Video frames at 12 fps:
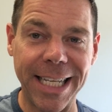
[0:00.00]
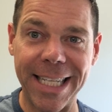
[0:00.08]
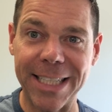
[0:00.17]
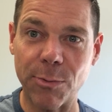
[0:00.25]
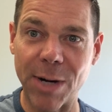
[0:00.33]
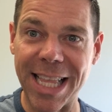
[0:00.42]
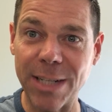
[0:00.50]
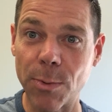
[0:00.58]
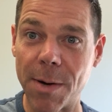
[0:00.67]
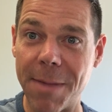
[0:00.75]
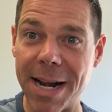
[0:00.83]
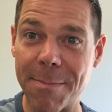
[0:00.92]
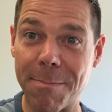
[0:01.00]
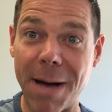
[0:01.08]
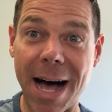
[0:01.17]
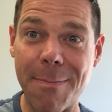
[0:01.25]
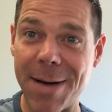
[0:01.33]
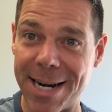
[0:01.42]
his way. That's what made him
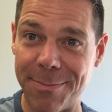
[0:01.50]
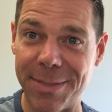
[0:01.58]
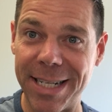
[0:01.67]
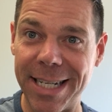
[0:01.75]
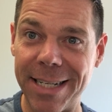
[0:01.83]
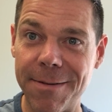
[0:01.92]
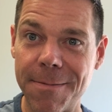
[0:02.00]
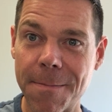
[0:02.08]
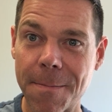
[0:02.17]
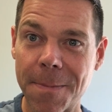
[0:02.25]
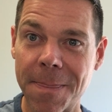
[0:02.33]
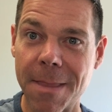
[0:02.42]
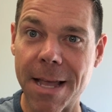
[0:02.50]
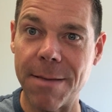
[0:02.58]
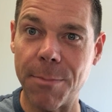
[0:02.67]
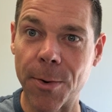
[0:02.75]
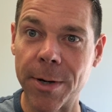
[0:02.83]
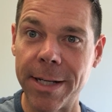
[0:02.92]
pop out of bed in the
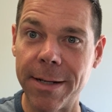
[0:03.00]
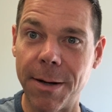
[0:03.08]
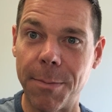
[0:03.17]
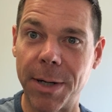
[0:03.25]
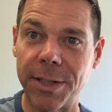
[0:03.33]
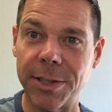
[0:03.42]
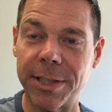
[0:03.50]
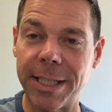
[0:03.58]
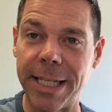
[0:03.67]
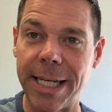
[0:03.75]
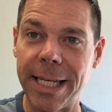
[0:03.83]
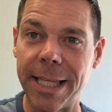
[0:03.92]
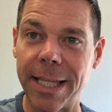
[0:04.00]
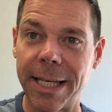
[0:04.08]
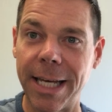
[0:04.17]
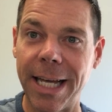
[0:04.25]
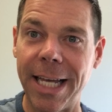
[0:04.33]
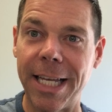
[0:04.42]
morning, brush his teeth,
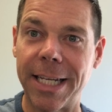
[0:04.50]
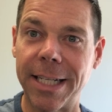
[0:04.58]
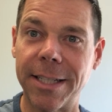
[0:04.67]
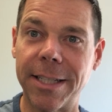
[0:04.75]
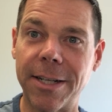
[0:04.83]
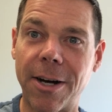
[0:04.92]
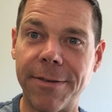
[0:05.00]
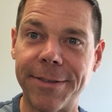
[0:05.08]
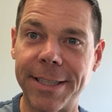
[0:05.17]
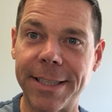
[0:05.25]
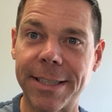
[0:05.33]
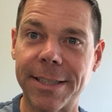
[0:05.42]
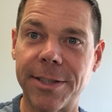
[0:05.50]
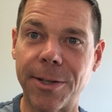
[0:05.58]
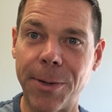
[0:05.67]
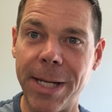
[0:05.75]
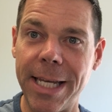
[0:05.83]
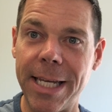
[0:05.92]
and get to the office
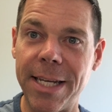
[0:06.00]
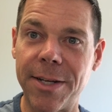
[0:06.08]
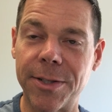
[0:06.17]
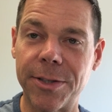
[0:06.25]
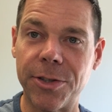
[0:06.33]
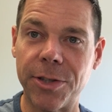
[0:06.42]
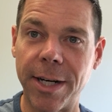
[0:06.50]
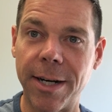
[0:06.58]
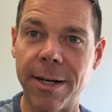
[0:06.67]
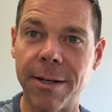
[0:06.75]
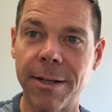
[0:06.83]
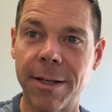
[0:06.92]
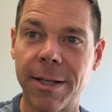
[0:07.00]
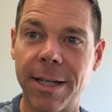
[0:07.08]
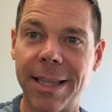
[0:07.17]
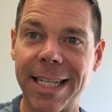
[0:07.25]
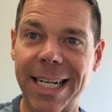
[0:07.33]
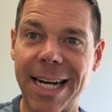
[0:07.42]
so he could share
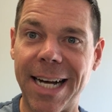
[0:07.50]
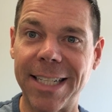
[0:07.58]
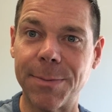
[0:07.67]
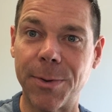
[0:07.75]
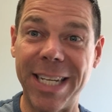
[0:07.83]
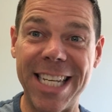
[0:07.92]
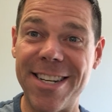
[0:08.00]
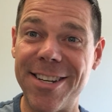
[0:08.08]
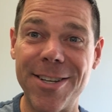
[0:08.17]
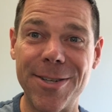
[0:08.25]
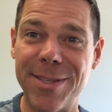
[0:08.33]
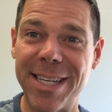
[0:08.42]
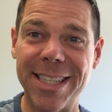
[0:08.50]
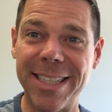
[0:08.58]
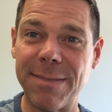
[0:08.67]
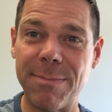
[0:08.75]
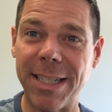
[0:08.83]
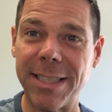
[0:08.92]
the gospel. He knew that
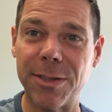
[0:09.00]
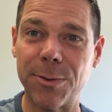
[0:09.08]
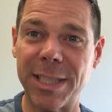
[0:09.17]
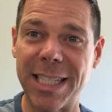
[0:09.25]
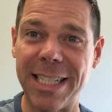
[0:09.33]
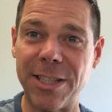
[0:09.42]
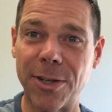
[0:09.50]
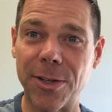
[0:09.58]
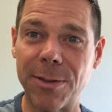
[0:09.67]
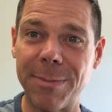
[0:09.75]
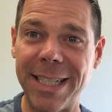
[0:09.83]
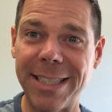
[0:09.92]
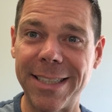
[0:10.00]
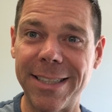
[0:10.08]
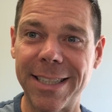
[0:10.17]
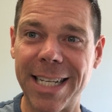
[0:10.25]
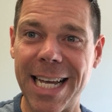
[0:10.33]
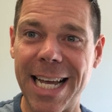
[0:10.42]
this message was an eternal
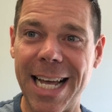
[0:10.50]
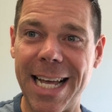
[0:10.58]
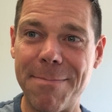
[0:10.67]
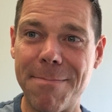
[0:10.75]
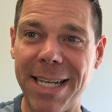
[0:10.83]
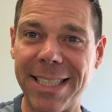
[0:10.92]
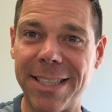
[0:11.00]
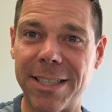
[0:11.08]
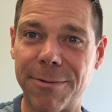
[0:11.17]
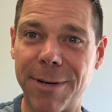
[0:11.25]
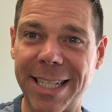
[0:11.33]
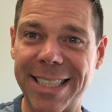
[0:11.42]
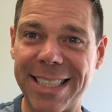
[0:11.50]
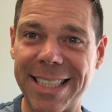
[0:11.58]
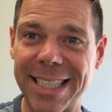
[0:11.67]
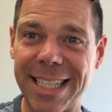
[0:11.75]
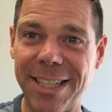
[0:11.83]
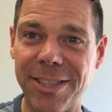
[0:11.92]
message, a message of
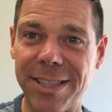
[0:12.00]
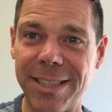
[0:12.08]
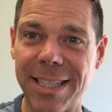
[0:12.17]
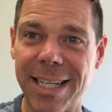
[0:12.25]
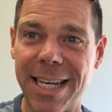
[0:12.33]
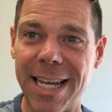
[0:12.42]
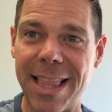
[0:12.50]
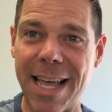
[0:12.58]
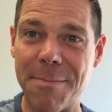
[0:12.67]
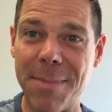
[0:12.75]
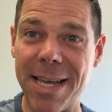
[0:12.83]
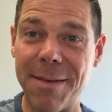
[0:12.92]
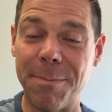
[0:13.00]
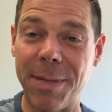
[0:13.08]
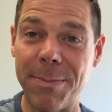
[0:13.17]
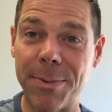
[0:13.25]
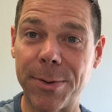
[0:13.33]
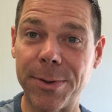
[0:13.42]
reconciliation that meant
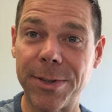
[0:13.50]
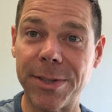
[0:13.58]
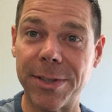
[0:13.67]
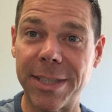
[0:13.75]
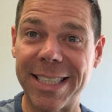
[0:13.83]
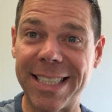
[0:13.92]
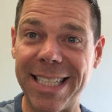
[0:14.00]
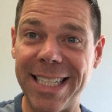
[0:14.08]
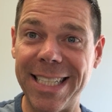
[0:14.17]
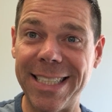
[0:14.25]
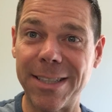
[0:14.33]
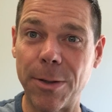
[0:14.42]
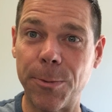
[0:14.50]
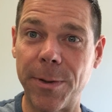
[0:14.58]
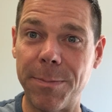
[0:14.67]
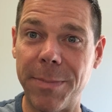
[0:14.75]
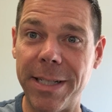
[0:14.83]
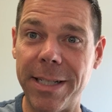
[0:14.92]
people's sins
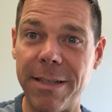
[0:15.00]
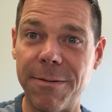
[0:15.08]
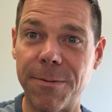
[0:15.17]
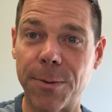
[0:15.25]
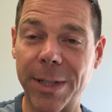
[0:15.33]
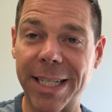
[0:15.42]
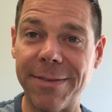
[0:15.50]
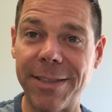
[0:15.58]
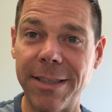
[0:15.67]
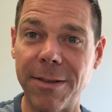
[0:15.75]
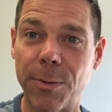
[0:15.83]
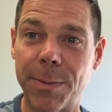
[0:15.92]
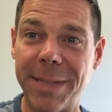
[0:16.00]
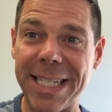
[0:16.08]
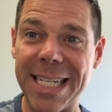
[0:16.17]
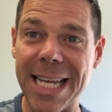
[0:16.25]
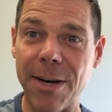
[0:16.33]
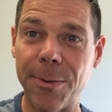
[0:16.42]
would be forgiven, would be
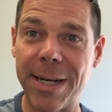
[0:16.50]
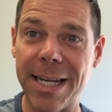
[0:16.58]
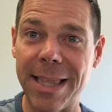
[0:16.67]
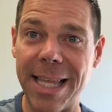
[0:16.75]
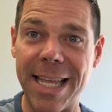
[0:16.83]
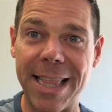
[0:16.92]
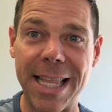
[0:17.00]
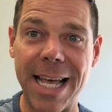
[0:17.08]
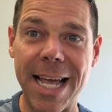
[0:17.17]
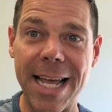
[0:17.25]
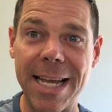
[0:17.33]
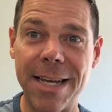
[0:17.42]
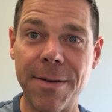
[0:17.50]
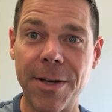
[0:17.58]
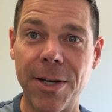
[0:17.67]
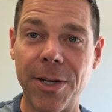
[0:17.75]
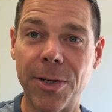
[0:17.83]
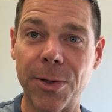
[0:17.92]
dealt with, and they
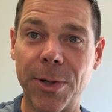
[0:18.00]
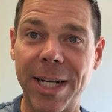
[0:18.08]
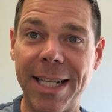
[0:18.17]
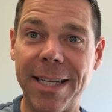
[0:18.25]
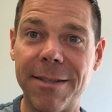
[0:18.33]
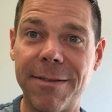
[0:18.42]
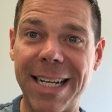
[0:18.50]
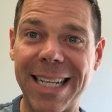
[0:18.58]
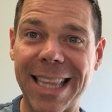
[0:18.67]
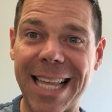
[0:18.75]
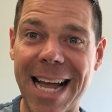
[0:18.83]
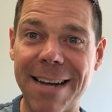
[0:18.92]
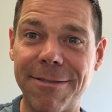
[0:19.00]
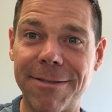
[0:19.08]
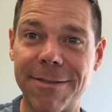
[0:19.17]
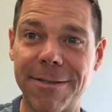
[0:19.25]
could live a life